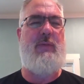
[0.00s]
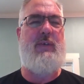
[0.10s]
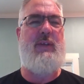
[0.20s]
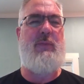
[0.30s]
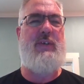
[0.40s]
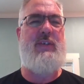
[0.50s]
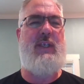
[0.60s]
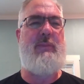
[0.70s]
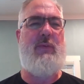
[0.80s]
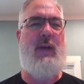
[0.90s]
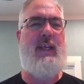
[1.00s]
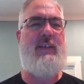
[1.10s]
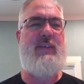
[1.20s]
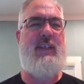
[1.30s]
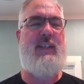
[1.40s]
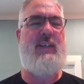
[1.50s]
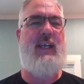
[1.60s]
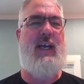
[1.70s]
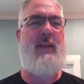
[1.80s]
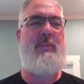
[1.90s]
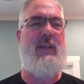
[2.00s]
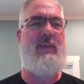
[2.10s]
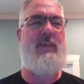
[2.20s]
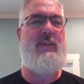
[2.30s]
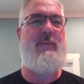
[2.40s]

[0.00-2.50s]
did what seemed right at the time, and